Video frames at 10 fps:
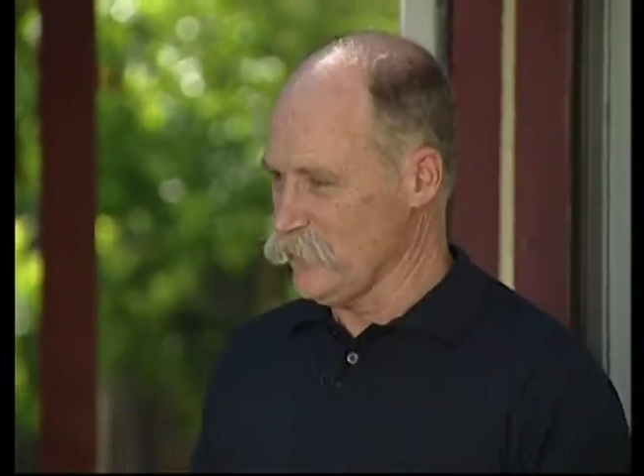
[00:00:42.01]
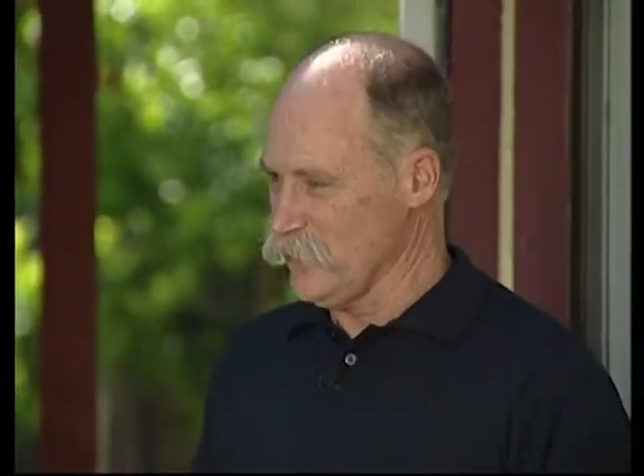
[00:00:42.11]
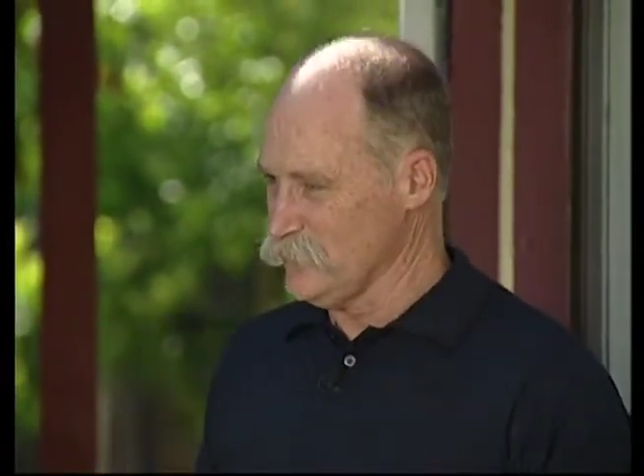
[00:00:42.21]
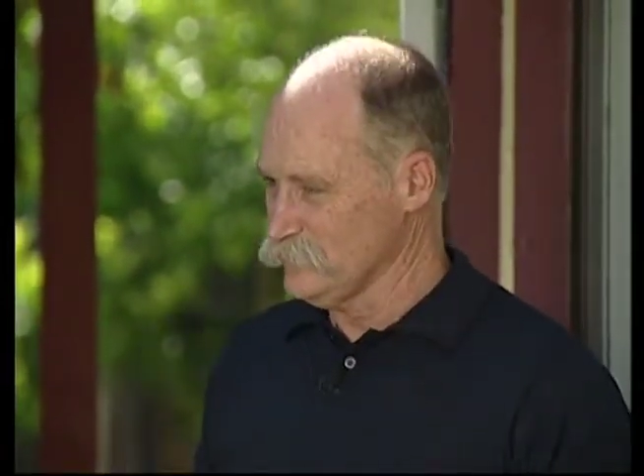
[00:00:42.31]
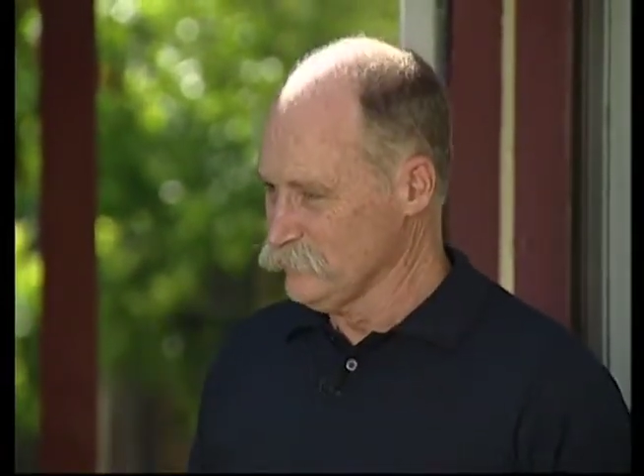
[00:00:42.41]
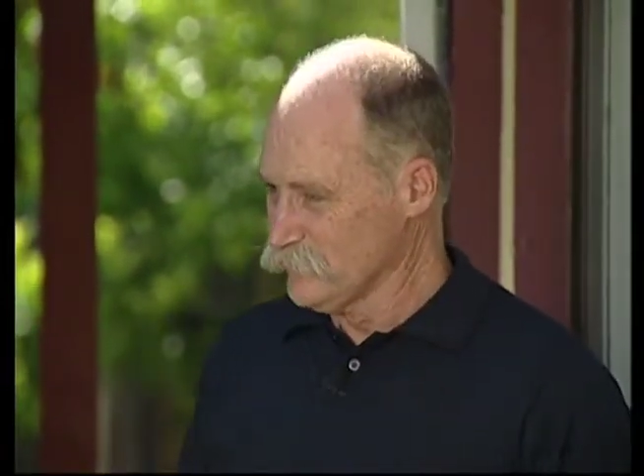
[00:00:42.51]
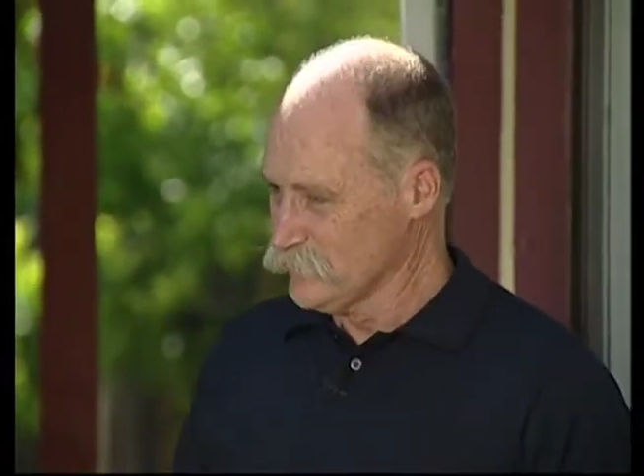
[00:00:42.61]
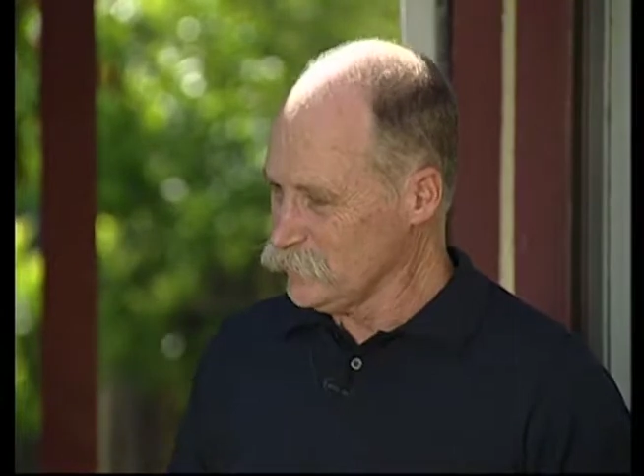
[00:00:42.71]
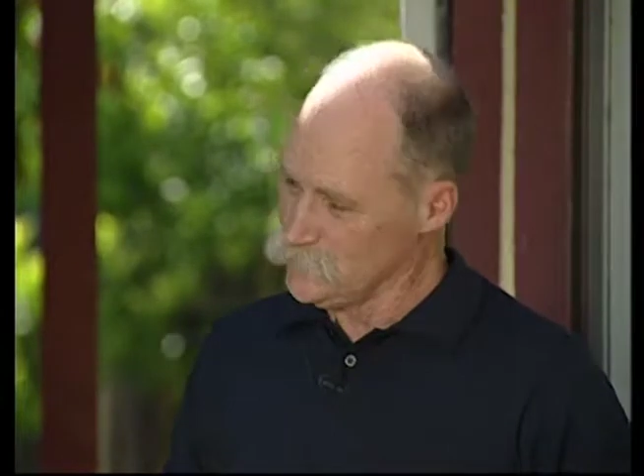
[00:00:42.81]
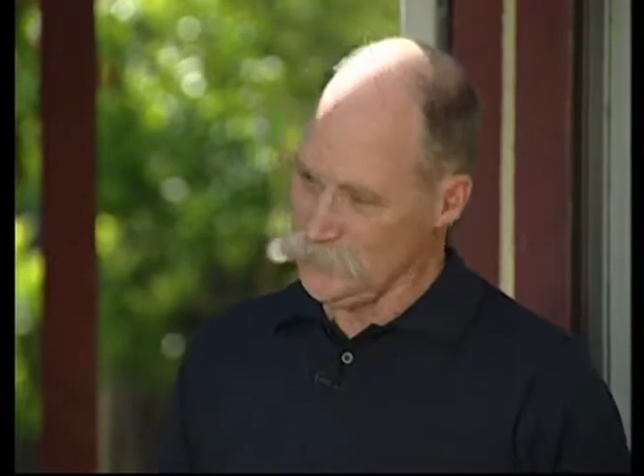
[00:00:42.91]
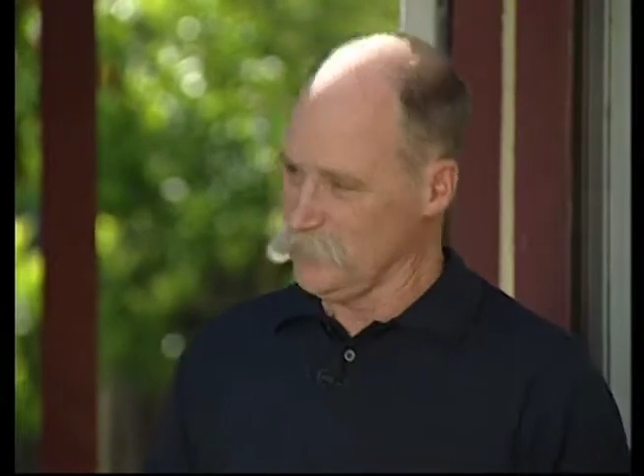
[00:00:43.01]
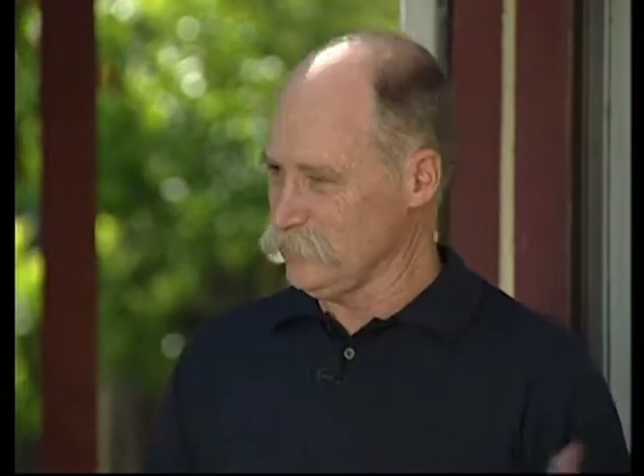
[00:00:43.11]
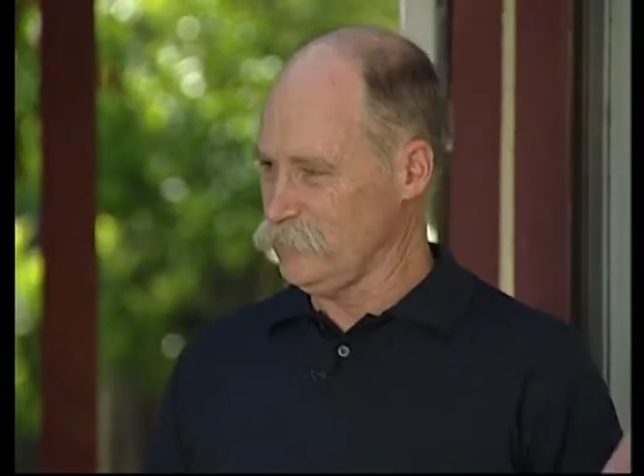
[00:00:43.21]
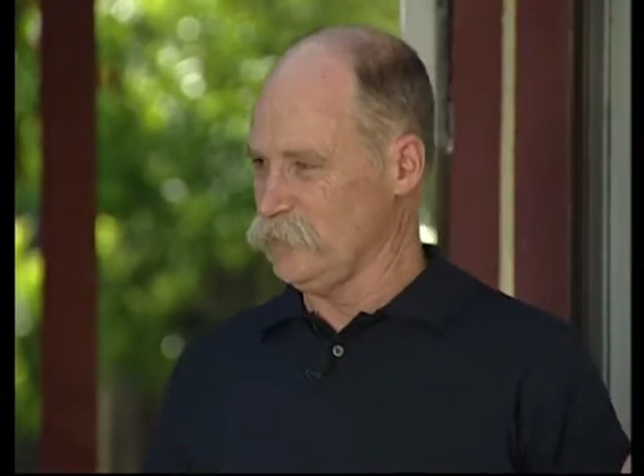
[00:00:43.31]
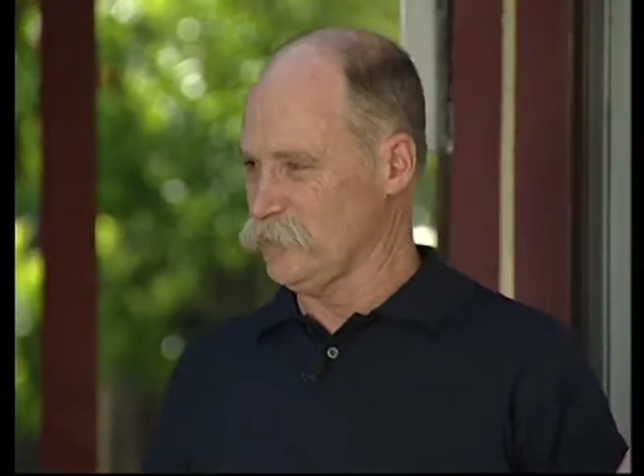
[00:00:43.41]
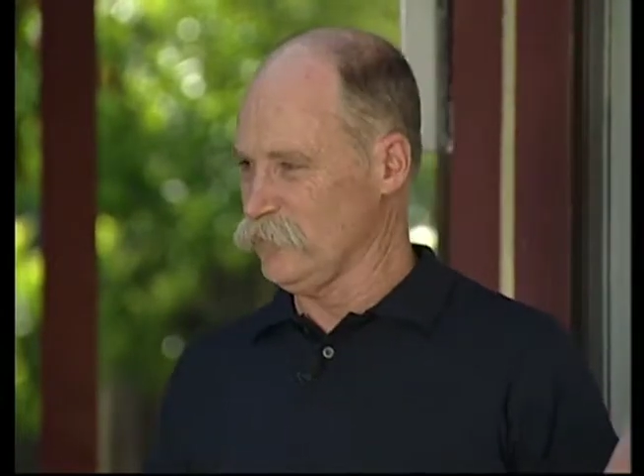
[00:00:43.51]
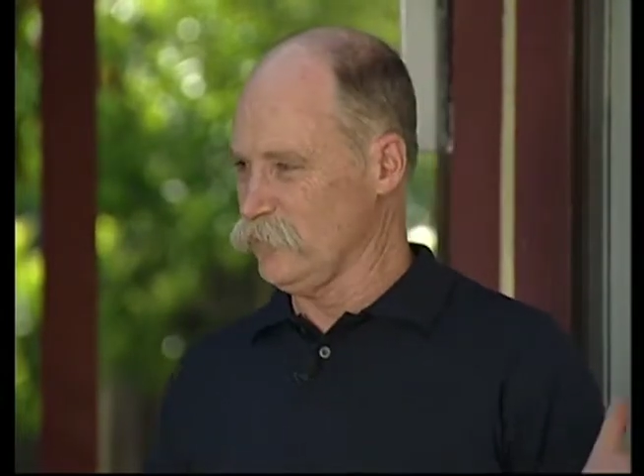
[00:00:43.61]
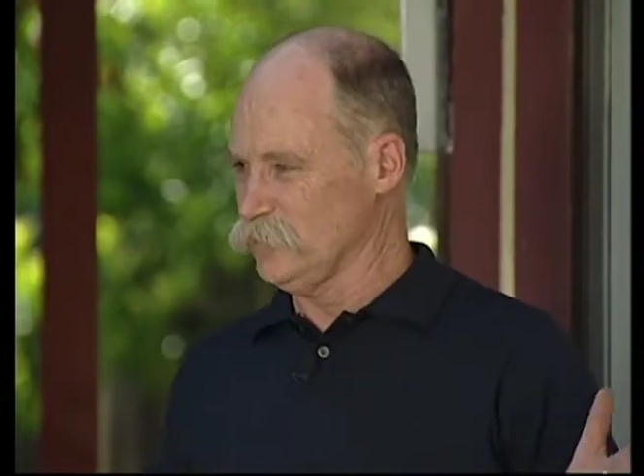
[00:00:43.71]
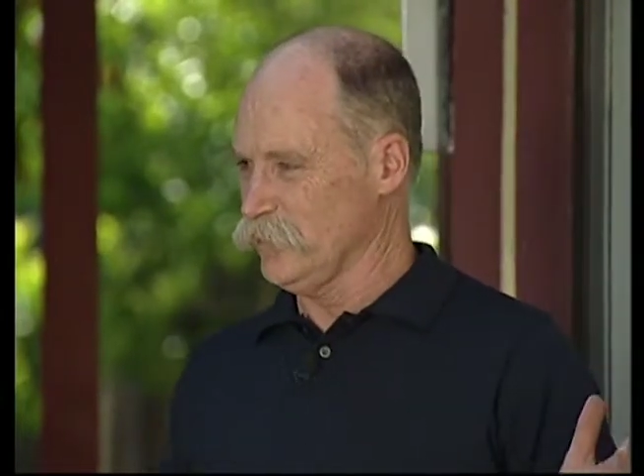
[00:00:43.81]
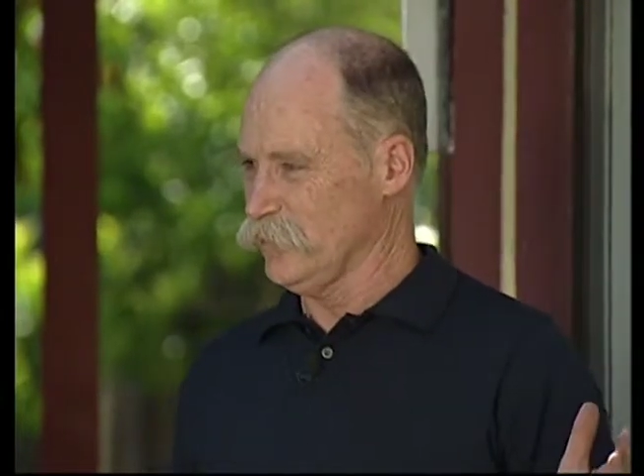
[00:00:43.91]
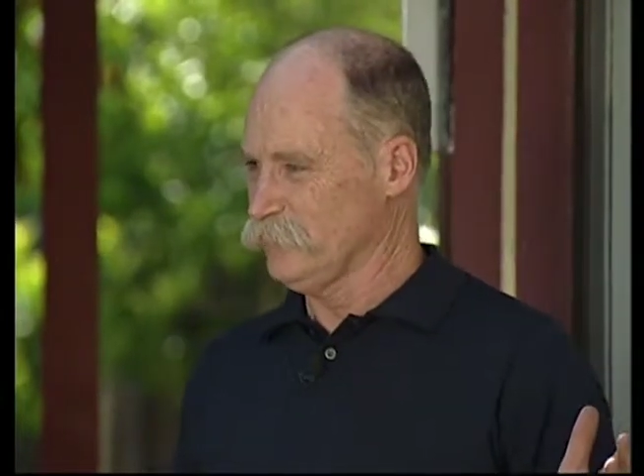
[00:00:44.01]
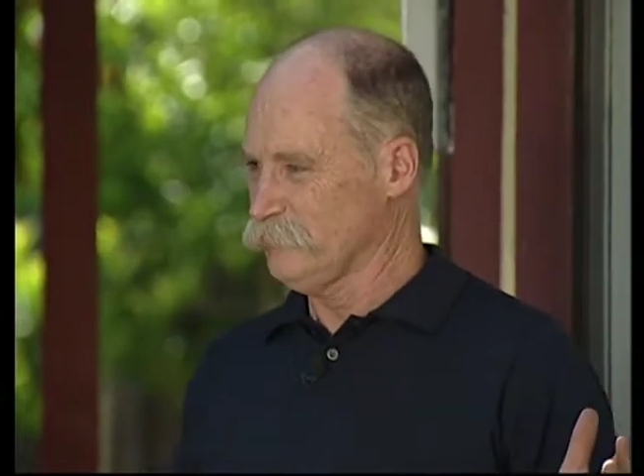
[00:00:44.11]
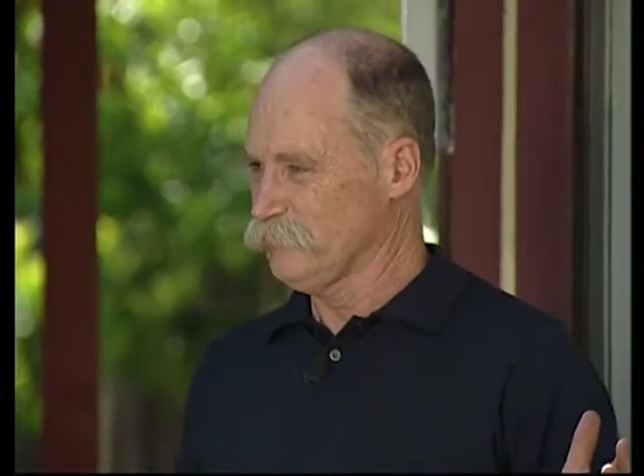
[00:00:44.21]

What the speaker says: on, and seeing if you get cold air.